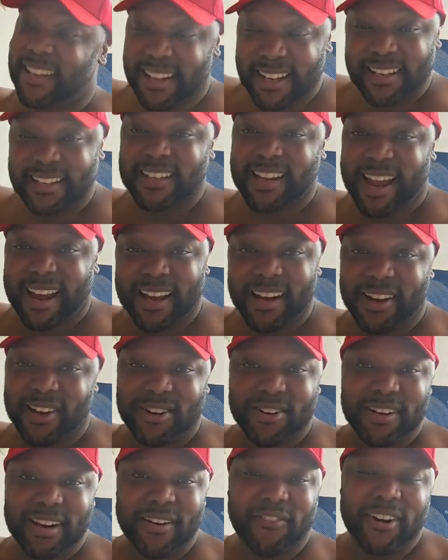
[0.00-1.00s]
It looks like a
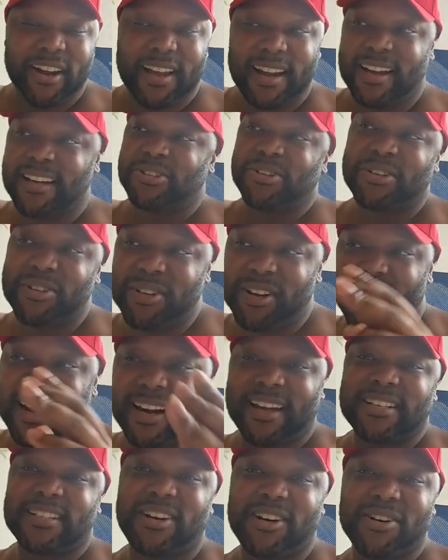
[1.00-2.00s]
whole different country. New
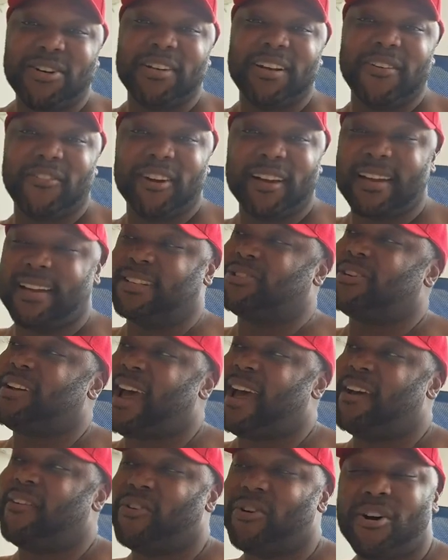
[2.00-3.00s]
York is a whole different country.
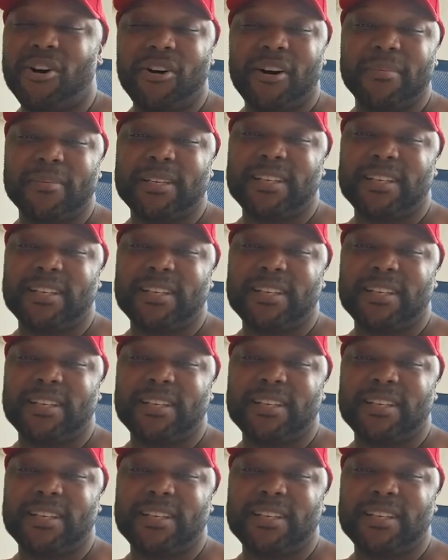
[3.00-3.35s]
Now, if you go